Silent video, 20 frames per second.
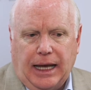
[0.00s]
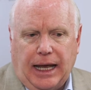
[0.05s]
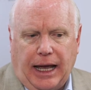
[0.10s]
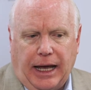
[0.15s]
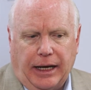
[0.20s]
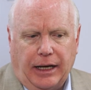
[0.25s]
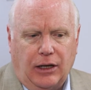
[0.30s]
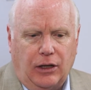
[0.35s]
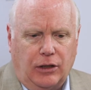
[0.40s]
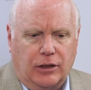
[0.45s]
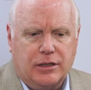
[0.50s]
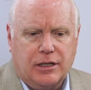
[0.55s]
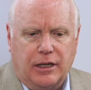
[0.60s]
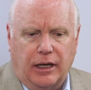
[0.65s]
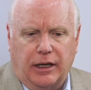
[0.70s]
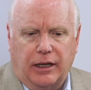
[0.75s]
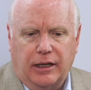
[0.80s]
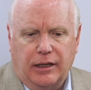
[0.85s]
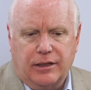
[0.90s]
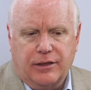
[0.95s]
And it looks
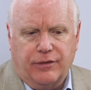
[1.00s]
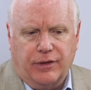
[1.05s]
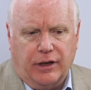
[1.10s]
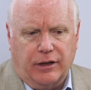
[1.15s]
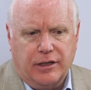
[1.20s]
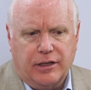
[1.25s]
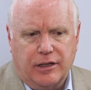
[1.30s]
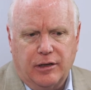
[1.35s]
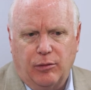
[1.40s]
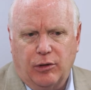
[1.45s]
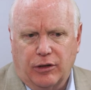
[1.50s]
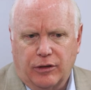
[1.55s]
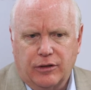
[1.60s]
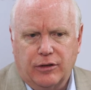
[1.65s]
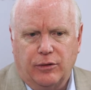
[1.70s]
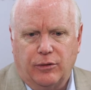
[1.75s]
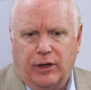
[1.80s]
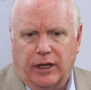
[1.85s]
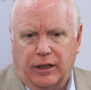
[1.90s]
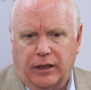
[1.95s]
like it's very similar
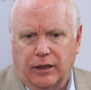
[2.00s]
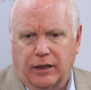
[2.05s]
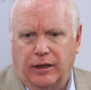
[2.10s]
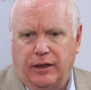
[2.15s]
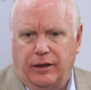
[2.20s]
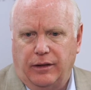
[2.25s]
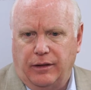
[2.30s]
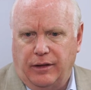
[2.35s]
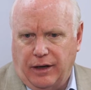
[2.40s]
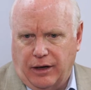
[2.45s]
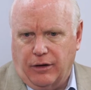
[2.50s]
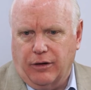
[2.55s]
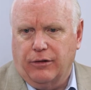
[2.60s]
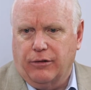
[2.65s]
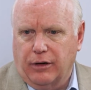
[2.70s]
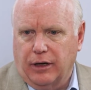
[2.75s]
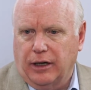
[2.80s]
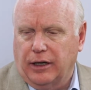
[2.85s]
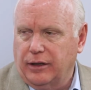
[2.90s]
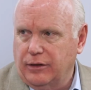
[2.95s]
to what they're
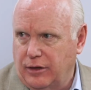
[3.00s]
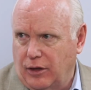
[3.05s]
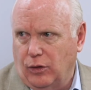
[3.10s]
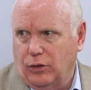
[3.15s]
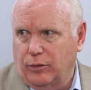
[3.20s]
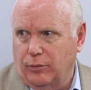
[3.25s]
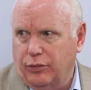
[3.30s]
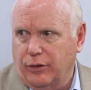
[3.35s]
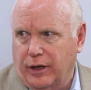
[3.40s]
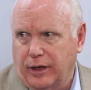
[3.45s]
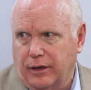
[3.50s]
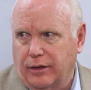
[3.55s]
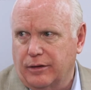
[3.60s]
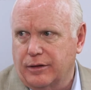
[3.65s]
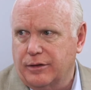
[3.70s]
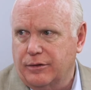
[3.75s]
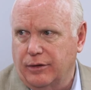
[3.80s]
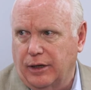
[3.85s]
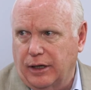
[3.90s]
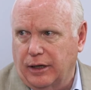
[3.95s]
drilling, Golden
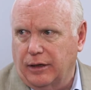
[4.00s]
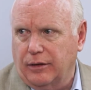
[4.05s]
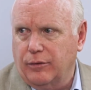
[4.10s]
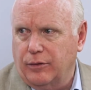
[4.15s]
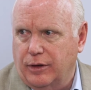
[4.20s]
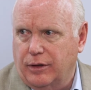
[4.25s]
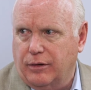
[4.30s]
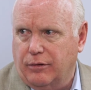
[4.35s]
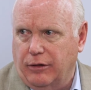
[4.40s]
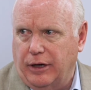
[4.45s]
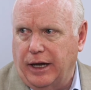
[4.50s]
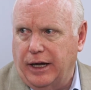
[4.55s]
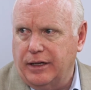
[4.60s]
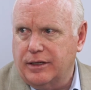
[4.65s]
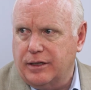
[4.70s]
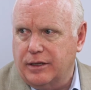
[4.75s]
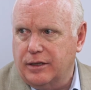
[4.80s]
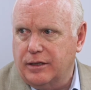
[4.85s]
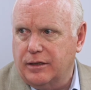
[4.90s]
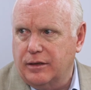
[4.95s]
Predator's drilling with 3
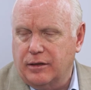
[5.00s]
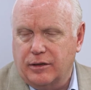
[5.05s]
aces.